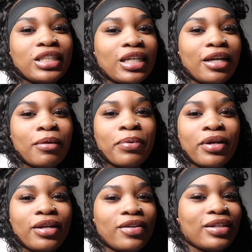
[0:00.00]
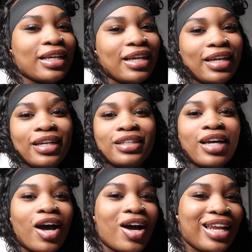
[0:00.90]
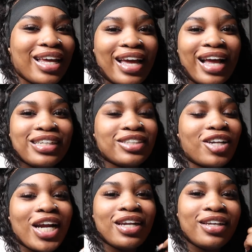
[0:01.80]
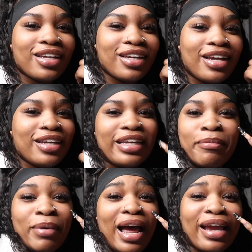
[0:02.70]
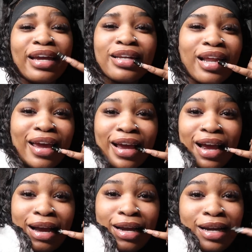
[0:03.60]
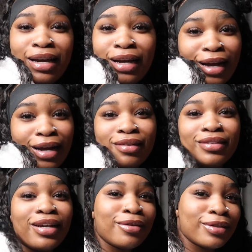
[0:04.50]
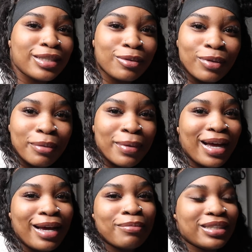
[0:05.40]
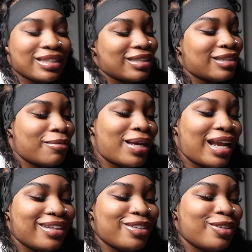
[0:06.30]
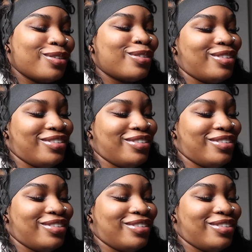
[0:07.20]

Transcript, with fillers: shein pretty little things all that i just start looking and then buying like i don't know it's just one of my hobbies something i like to do